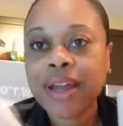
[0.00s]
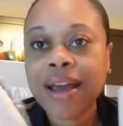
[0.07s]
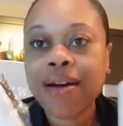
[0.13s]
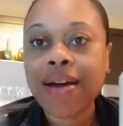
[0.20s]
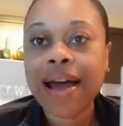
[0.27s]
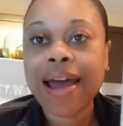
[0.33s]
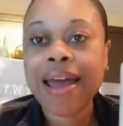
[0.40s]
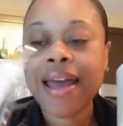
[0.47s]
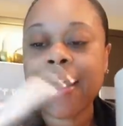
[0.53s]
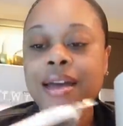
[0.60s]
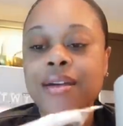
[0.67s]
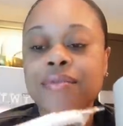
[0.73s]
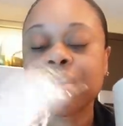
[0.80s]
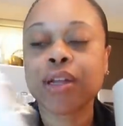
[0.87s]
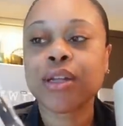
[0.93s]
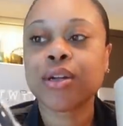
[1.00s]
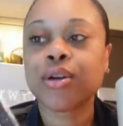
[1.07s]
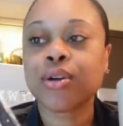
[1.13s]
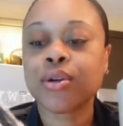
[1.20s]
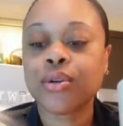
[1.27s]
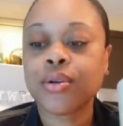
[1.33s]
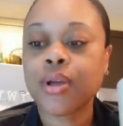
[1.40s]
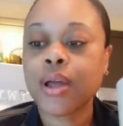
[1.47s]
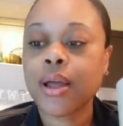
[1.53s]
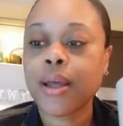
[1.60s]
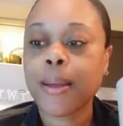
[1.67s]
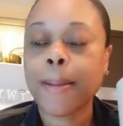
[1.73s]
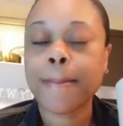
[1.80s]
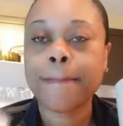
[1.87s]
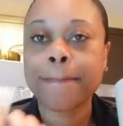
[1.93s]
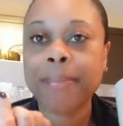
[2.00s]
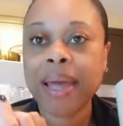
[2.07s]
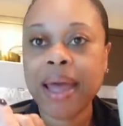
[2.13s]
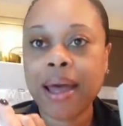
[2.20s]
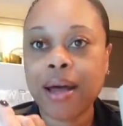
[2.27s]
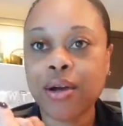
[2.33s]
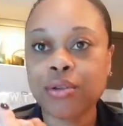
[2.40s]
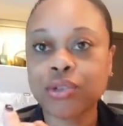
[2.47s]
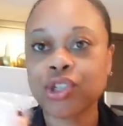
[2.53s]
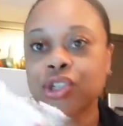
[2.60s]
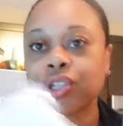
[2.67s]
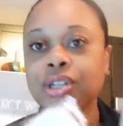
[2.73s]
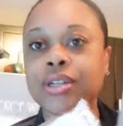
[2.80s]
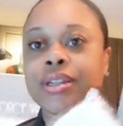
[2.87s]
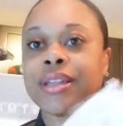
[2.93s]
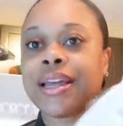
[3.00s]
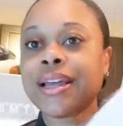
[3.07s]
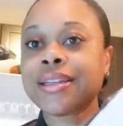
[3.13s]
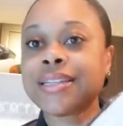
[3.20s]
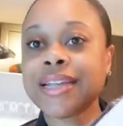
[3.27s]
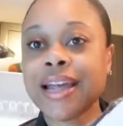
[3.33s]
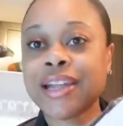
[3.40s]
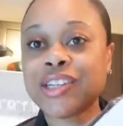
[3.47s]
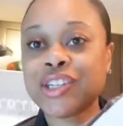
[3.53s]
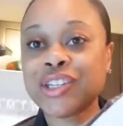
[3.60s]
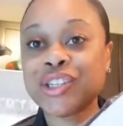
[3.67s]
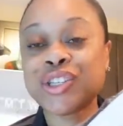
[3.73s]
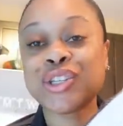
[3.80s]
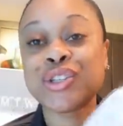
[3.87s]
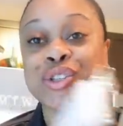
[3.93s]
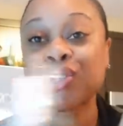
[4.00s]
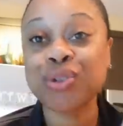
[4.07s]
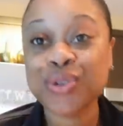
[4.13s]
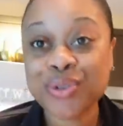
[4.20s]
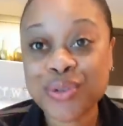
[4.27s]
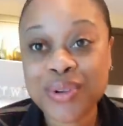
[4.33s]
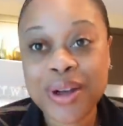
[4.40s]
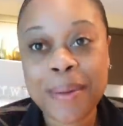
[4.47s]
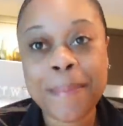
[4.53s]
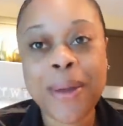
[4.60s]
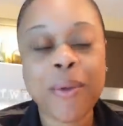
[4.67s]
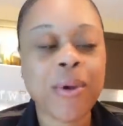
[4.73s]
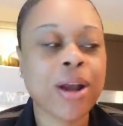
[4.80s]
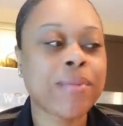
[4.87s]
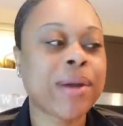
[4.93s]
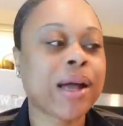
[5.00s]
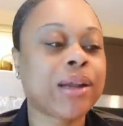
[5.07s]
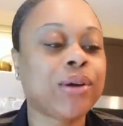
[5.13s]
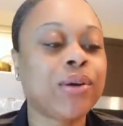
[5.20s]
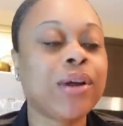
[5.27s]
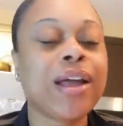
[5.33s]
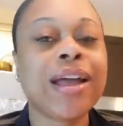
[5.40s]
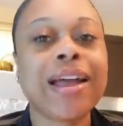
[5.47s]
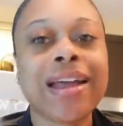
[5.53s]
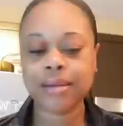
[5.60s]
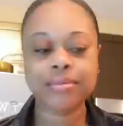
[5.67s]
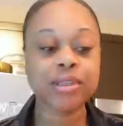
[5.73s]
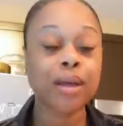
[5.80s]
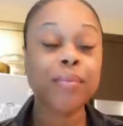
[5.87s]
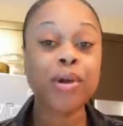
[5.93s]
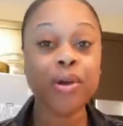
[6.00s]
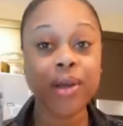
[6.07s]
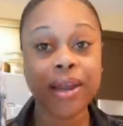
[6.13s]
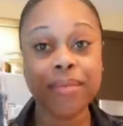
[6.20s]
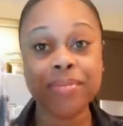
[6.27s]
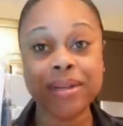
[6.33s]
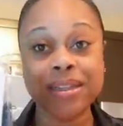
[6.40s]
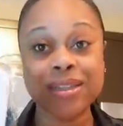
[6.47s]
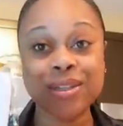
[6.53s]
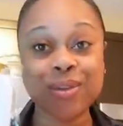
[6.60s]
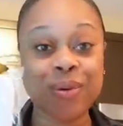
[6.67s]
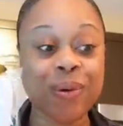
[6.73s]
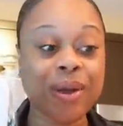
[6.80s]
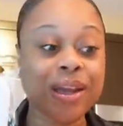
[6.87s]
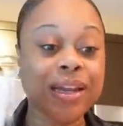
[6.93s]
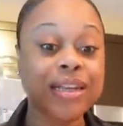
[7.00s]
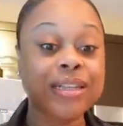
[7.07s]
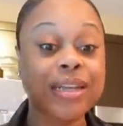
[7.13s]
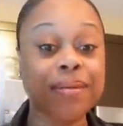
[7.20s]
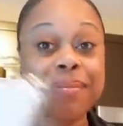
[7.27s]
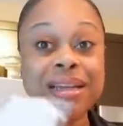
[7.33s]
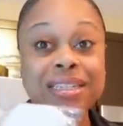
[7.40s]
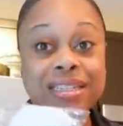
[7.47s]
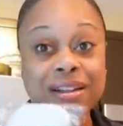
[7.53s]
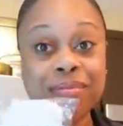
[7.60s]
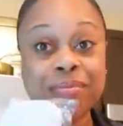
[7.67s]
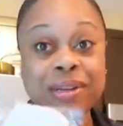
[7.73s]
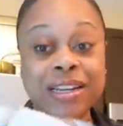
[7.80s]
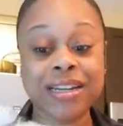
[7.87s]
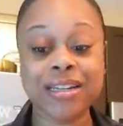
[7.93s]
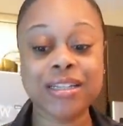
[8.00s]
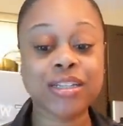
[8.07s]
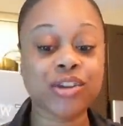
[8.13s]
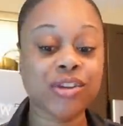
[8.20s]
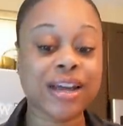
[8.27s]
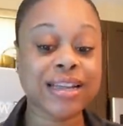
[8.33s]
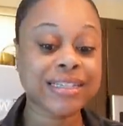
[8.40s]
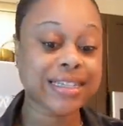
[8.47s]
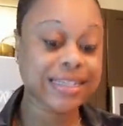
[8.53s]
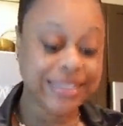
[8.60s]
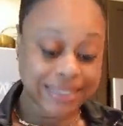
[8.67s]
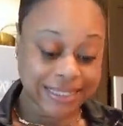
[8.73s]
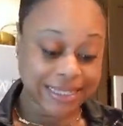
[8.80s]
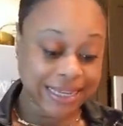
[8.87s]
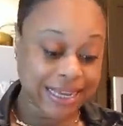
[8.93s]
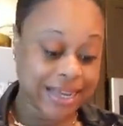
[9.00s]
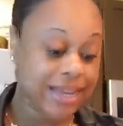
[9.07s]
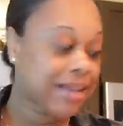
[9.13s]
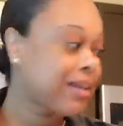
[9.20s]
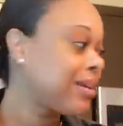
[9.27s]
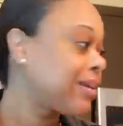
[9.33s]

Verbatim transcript: now I have a little pouch that attaches to my water bottle. So I'm gonna go ahead and put this on and get my stuff put in it so you guys can see.